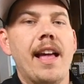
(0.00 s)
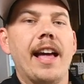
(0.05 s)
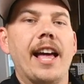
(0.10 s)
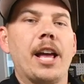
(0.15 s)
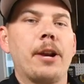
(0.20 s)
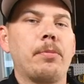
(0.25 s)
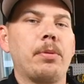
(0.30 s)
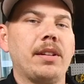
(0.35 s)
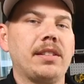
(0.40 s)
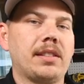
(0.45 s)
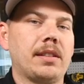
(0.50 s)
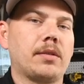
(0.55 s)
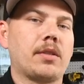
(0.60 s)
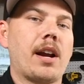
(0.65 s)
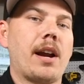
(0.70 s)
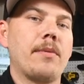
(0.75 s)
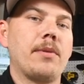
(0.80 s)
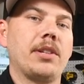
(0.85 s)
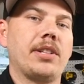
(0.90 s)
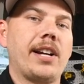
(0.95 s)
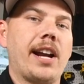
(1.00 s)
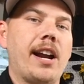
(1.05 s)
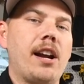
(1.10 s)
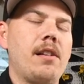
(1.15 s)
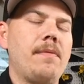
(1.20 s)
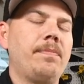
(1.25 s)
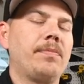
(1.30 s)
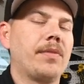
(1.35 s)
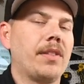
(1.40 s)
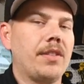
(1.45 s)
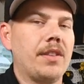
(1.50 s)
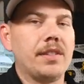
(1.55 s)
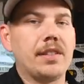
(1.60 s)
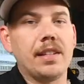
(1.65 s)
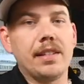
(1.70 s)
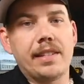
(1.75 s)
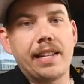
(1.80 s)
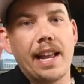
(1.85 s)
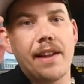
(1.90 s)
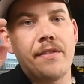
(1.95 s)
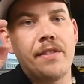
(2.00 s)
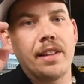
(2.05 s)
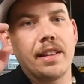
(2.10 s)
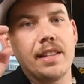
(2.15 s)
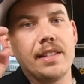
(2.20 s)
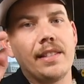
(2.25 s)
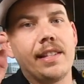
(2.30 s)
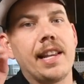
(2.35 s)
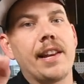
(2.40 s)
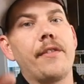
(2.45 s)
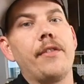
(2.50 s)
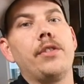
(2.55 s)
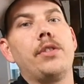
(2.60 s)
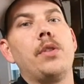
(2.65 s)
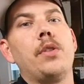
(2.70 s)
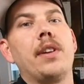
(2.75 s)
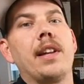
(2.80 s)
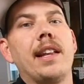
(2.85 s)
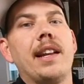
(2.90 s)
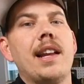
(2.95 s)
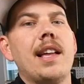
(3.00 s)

And please subscribe to the channel. This is Dave Nicklas. Thank you for tuning in.